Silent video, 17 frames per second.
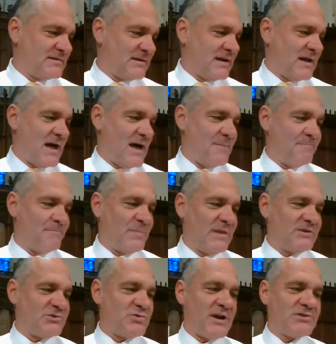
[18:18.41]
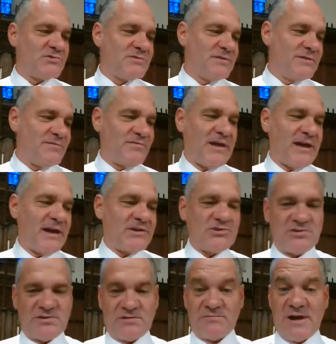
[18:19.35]
The treasure of the
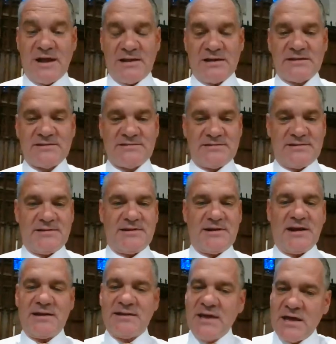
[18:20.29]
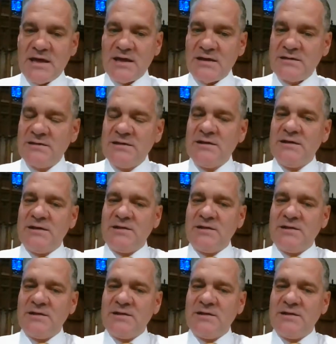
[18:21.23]
flesh, the relics, and again,